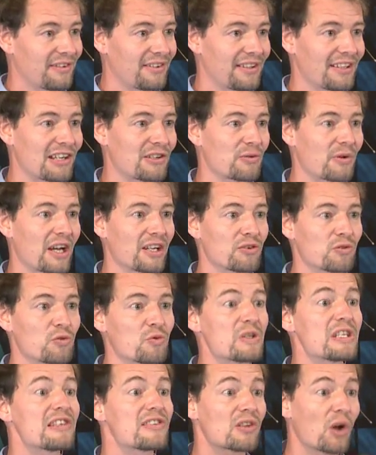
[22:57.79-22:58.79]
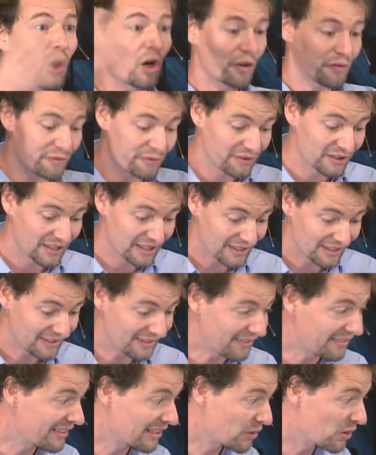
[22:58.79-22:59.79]
and they try to resolve the
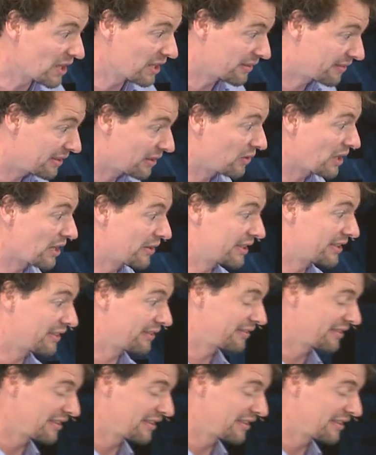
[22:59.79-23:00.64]
singularities.